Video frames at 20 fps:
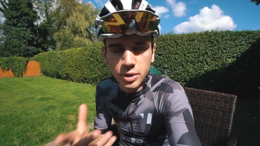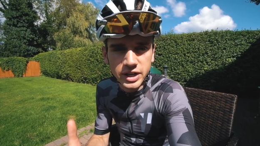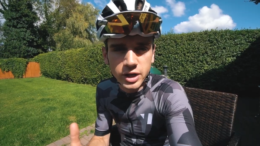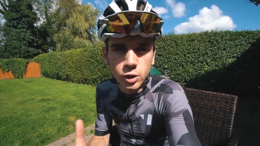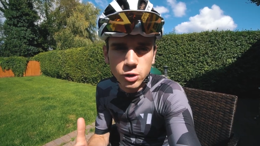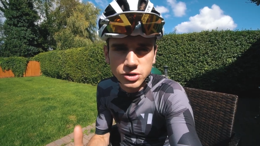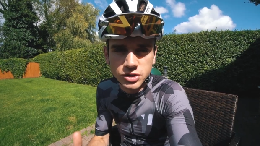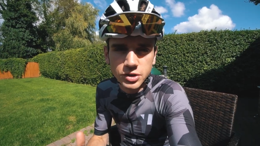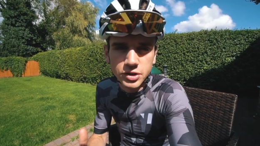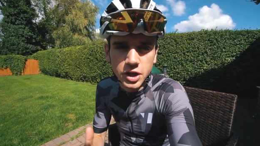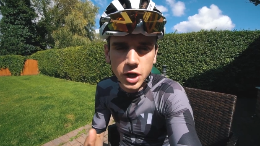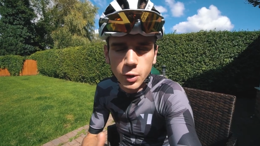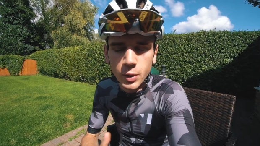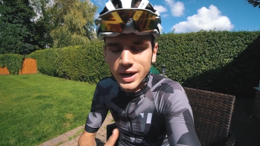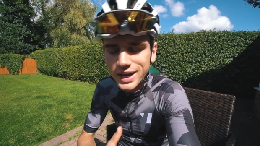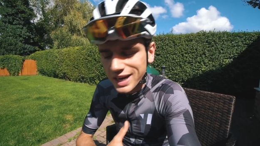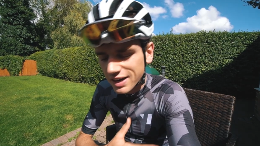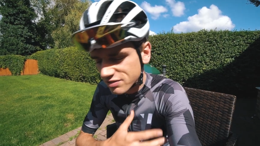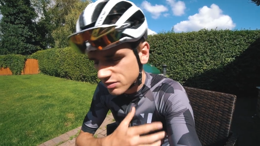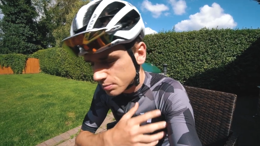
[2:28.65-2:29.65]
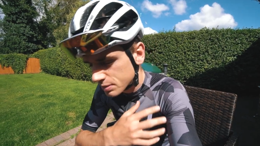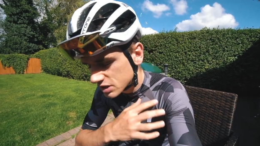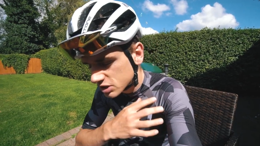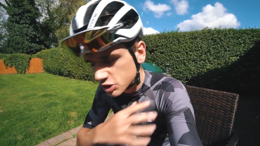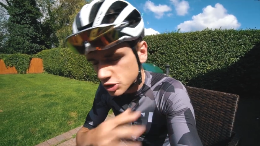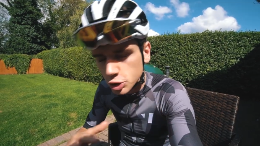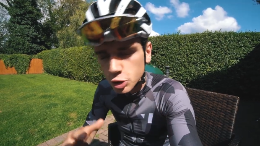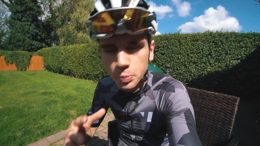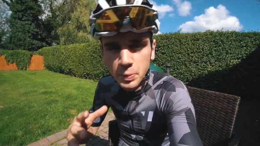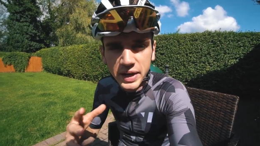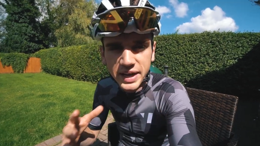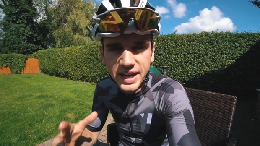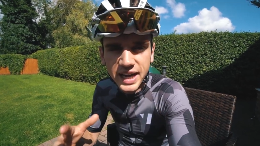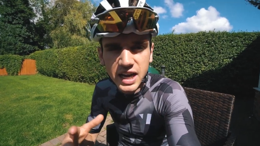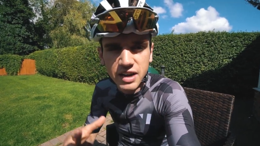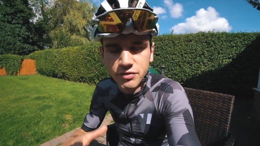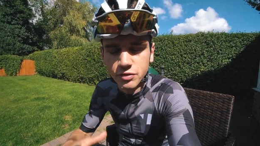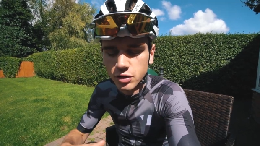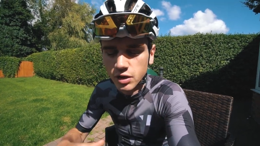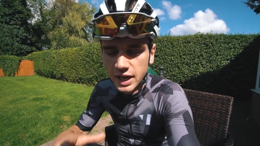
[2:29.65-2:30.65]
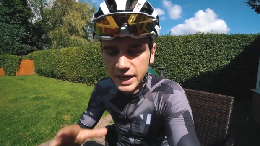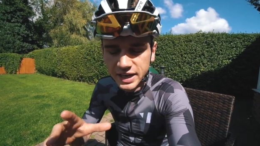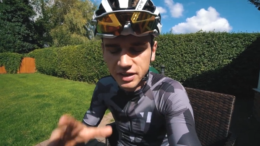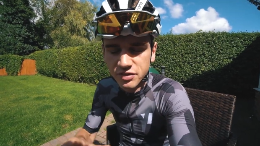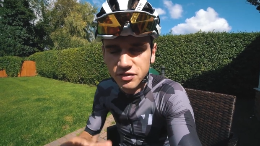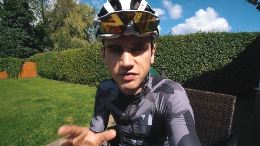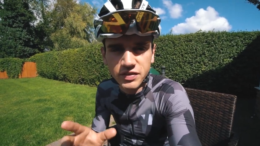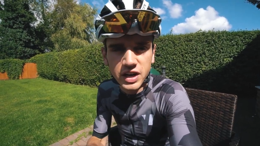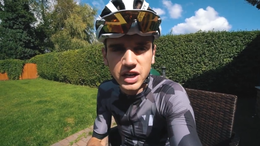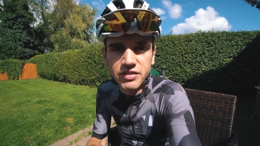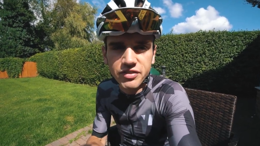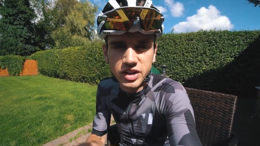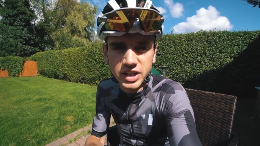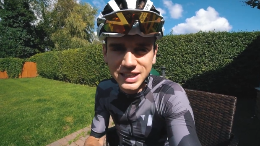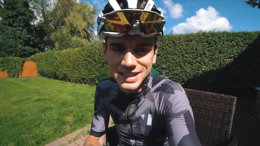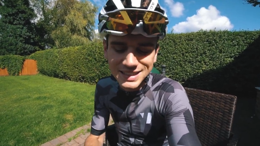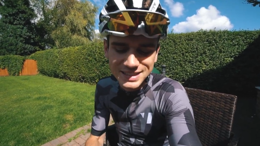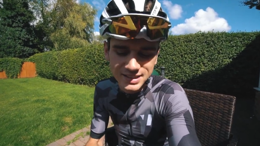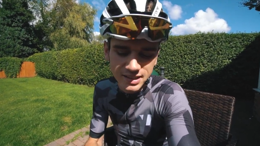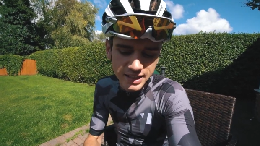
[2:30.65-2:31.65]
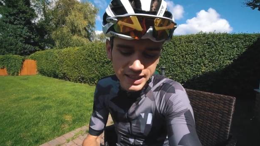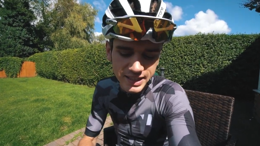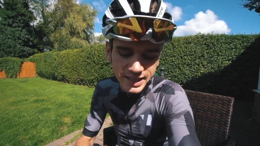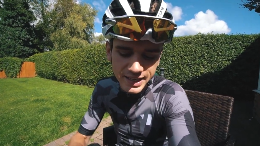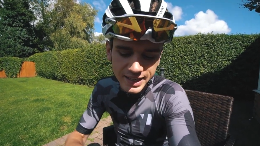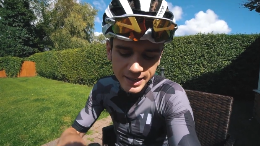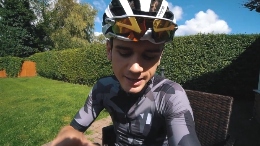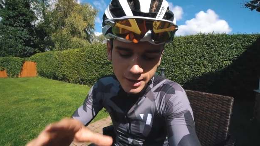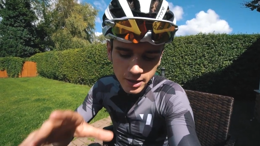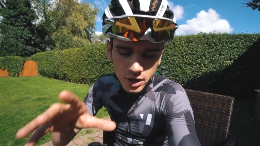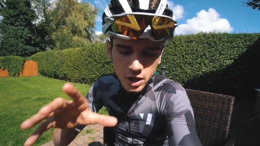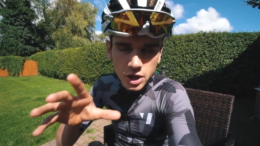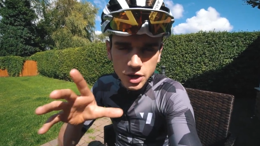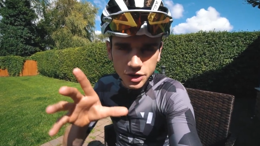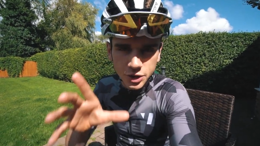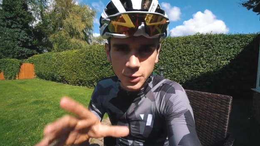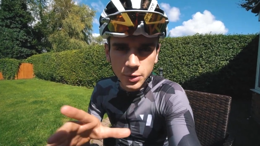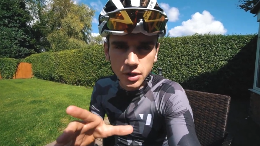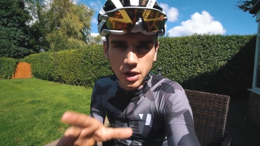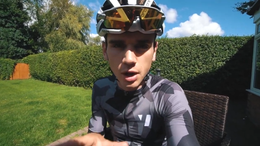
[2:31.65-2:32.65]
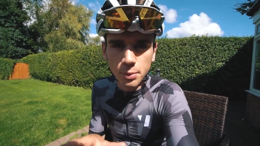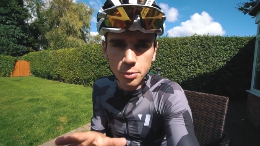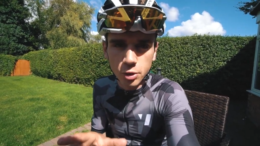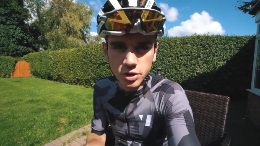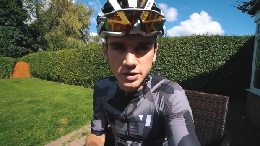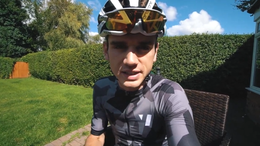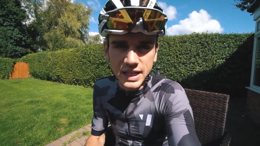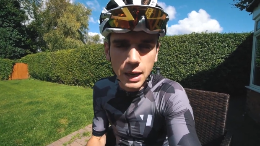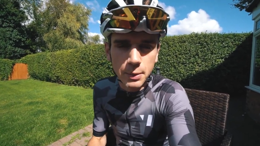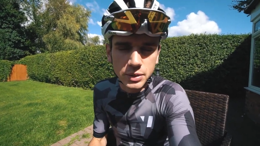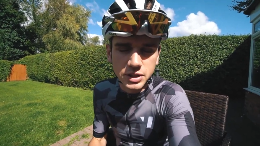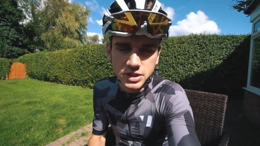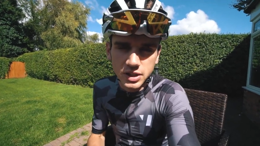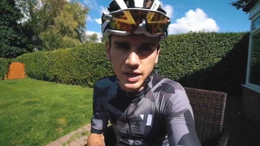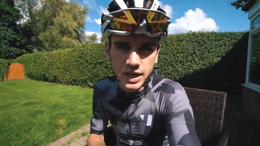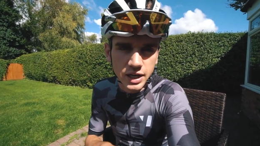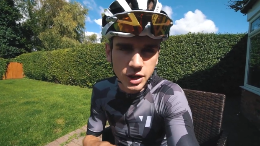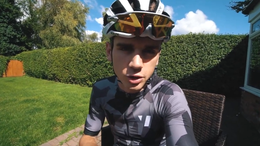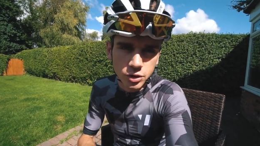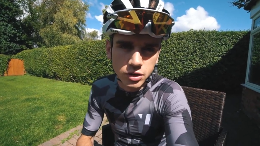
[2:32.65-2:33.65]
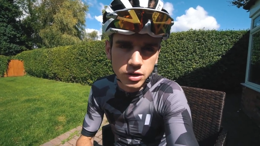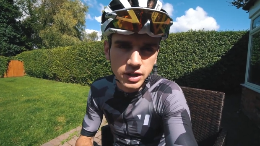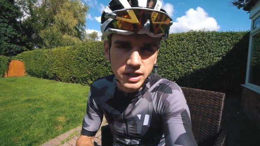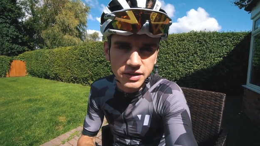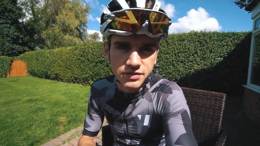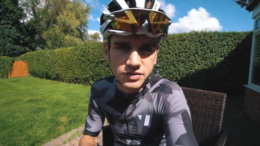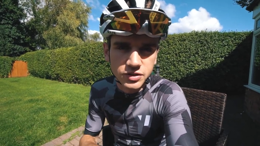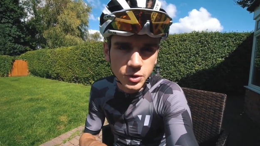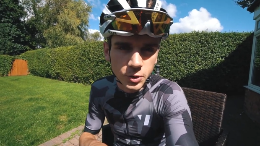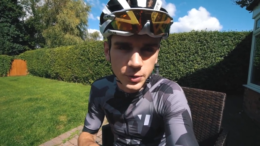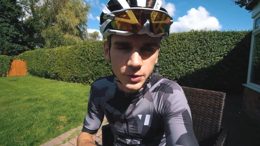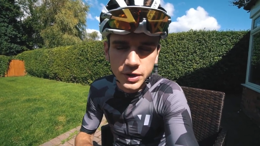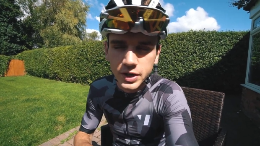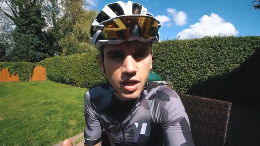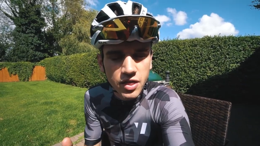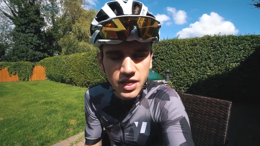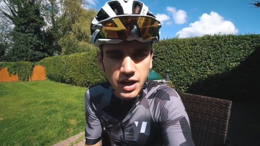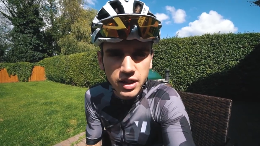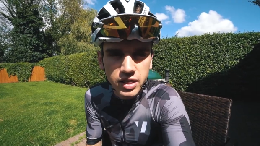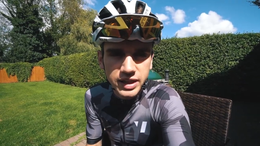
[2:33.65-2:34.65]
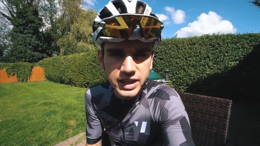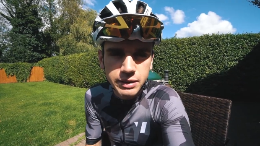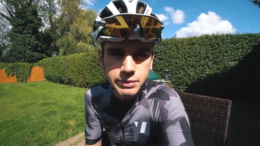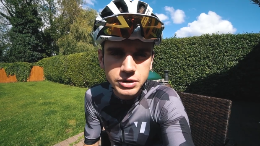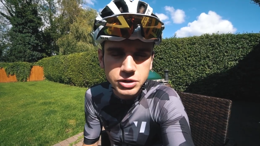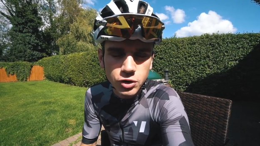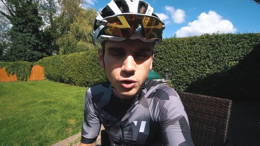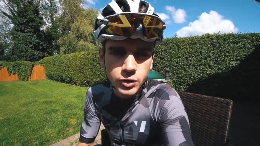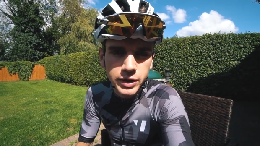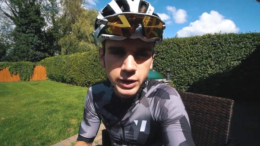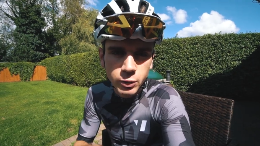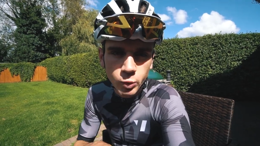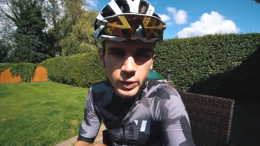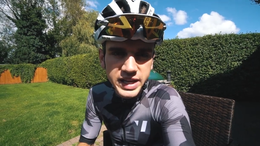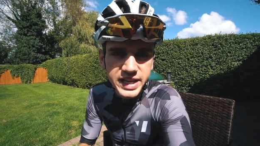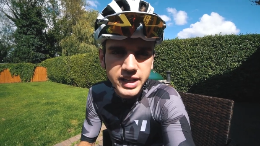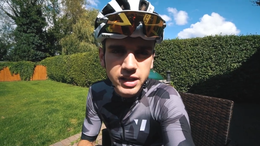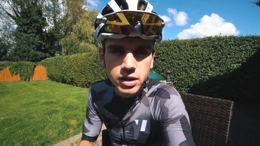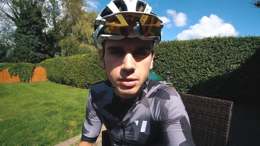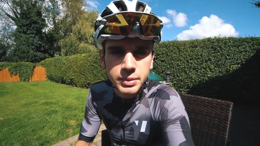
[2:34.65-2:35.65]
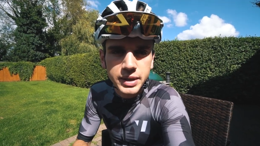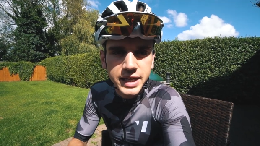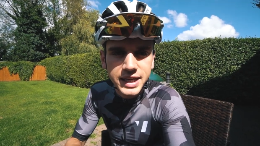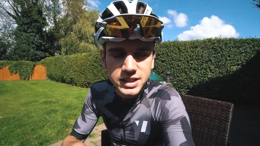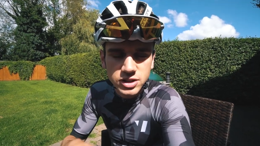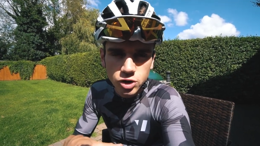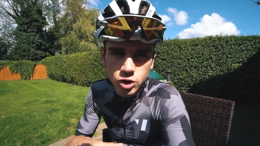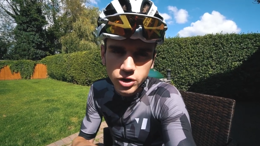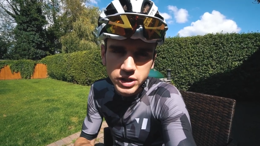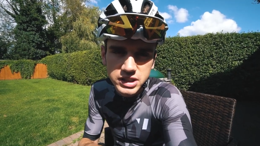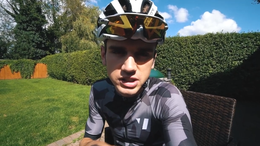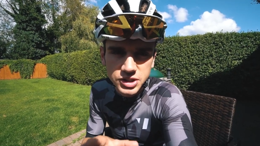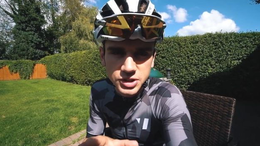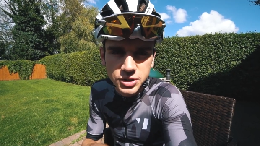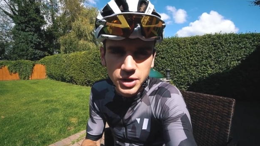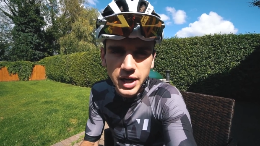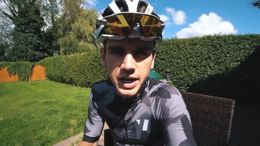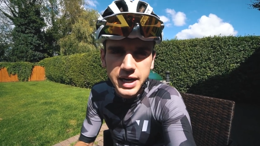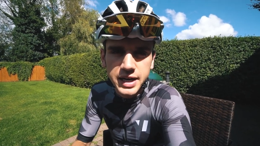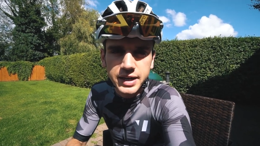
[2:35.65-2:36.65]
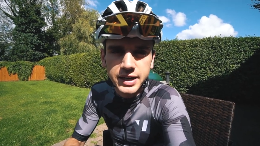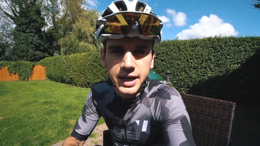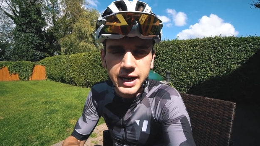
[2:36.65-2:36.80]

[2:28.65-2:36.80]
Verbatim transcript: But I also know I have to be super careful. I can very, very easily here do a lot more damage than I currently have done. That ligament's already weak at the minute, it's already strained.